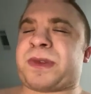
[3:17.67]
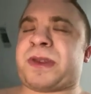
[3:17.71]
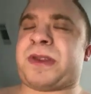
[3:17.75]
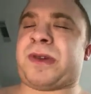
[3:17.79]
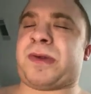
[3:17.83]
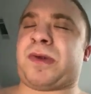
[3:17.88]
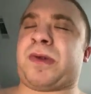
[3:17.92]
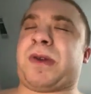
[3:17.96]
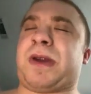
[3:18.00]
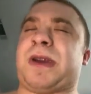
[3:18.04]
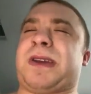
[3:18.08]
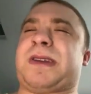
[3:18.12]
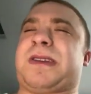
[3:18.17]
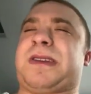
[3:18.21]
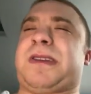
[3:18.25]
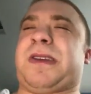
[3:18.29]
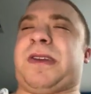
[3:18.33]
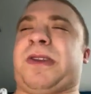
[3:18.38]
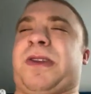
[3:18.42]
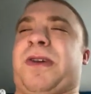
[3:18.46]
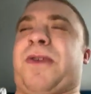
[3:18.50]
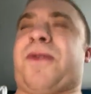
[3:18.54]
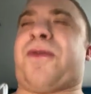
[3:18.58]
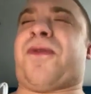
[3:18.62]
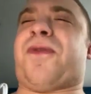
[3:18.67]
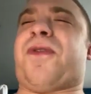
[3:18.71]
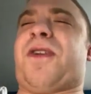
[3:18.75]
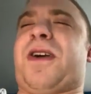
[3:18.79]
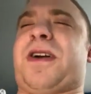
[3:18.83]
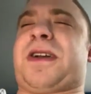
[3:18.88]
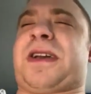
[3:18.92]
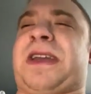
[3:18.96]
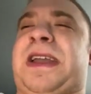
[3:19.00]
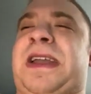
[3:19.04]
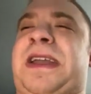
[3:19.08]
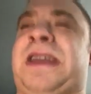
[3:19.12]
the rest of the
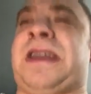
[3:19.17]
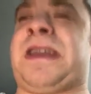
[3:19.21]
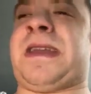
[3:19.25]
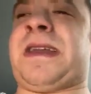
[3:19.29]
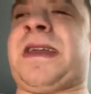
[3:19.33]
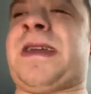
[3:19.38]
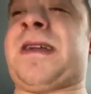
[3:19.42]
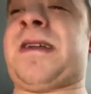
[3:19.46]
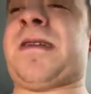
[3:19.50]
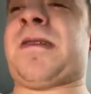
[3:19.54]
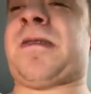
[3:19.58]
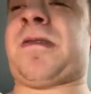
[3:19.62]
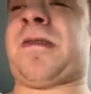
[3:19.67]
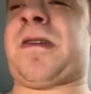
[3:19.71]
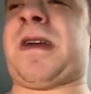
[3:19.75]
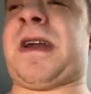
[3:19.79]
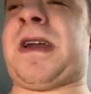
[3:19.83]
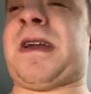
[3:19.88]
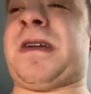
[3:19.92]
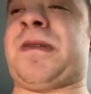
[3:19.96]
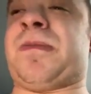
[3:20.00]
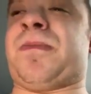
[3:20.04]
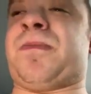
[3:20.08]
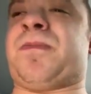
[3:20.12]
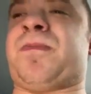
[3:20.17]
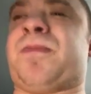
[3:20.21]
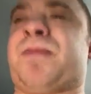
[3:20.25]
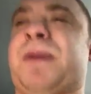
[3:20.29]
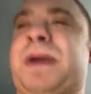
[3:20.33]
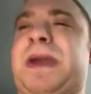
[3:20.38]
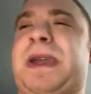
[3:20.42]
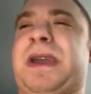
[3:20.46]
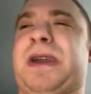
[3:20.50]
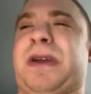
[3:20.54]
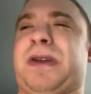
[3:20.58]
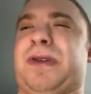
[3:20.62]
fucking year and
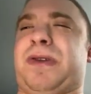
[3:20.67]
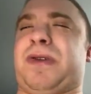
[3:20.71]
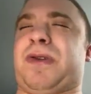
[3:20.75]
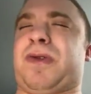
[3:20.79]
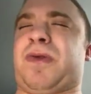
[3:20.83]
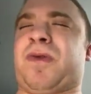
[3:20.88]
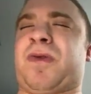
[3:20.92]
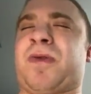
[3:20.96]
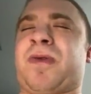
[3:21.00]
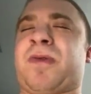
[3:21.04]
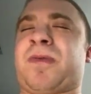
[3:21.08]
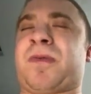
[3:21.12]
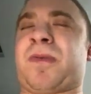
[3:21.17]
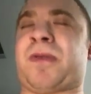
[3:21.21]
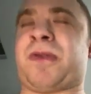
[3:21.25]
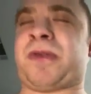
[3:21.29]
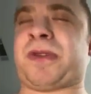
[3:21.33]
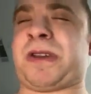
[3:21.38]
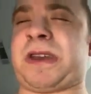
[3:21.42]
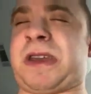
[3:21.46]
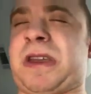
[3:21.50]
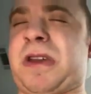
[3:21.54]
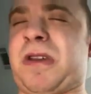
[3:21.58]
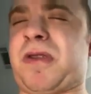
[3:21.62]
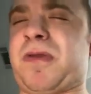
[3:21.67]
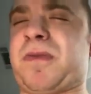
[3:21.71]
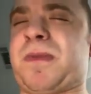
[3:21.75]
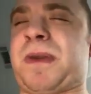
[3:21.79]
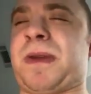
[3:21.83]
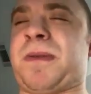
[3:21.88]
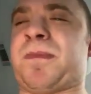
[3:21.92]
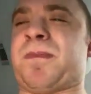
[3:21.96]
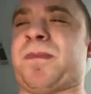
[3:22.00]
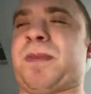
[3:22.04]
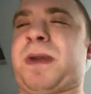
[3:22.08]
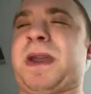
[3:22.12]
be a normal
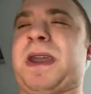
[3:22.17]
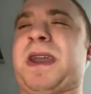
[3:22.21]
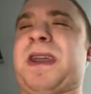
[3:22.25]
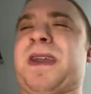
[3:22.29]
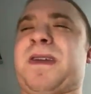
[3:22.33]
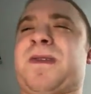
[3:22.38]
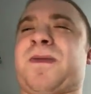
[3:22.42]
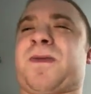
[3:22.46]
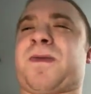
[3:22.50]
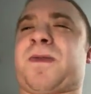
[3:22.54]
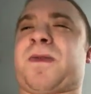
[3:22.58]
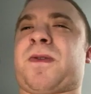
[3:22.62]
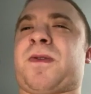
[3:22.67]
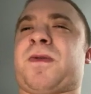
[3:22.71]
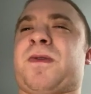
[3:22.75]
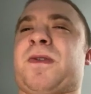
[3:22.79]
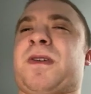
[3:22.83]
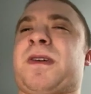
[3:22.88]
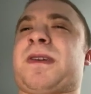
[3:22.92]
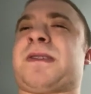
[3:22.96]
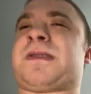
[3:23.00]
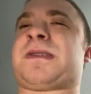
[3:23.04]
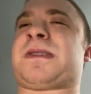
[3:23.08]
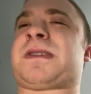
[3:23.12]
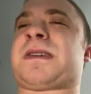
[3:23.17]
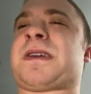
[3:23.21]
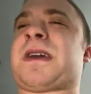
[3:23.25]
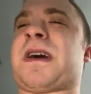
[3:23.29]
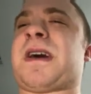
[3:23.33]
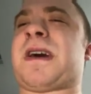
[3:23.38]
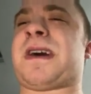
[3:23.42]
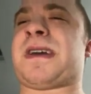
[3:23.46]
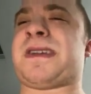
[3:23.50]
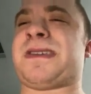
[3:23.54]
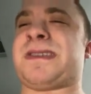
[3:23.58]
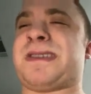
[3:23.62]
human being for once?
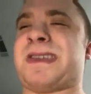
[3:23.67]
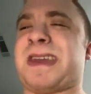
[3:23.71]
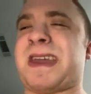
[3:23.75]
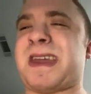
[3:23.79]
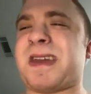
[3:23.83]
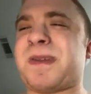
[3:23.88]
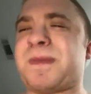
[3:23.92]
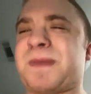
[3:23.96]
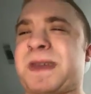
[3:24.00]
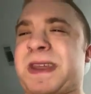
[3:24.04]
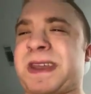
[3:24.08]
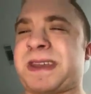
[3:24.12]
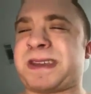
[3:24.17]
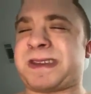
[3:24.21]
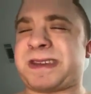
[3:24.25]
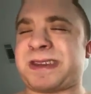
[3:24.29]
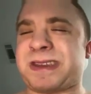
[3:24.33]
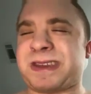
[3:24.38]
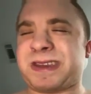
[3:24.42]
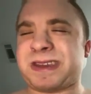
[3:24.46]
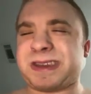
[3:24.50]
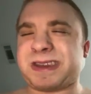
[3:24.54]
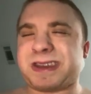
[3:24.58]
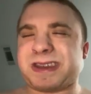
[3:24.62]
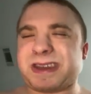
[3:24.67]
God damn it.